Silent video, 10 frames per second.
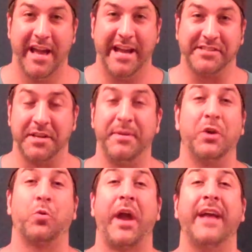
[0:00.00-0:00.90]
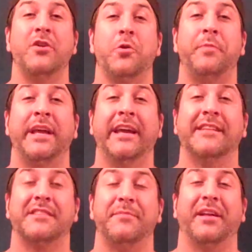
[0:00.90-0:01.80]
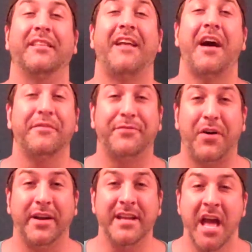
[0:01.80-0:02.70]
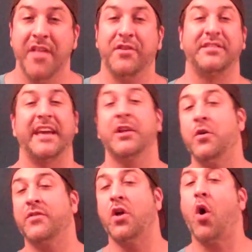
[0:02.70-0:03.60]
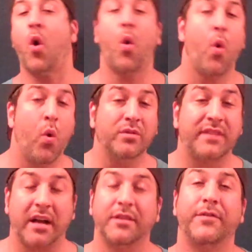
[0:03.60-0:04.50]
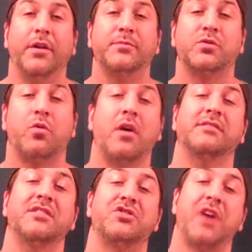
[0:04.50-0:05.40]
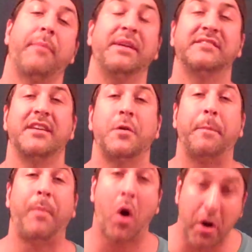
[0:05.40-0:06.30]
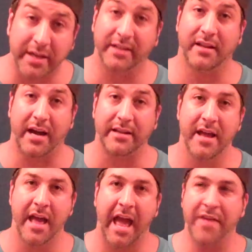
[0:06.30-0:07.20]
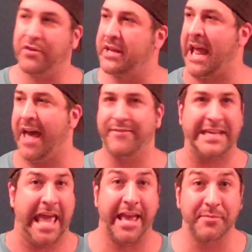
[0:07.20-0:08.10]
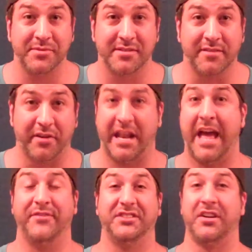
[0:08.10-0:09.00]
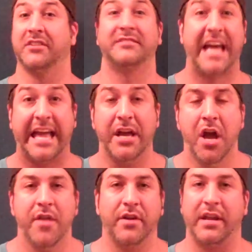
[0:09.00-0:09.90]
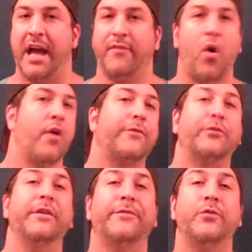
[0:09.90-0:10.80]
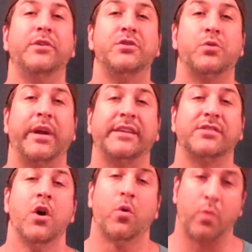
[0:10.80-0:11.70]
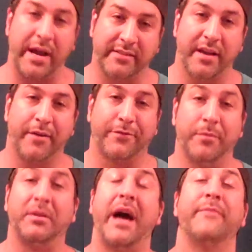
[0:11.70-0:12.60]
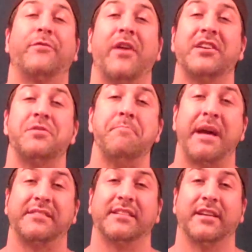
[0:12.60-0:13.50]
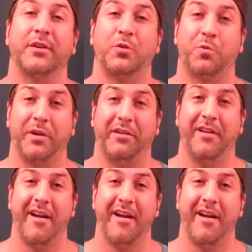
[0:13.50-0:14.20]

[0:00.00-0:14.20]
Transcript: It's going to be a grand opening. It's going to be a lot of fun. They're taking over the whole Dr. Phillips Crossing Shopping Center parking lot and they're going to have games. They're going to have a dunk tank. They're going to have all free food and drinks right there from Lime Fresh Mexican Grill.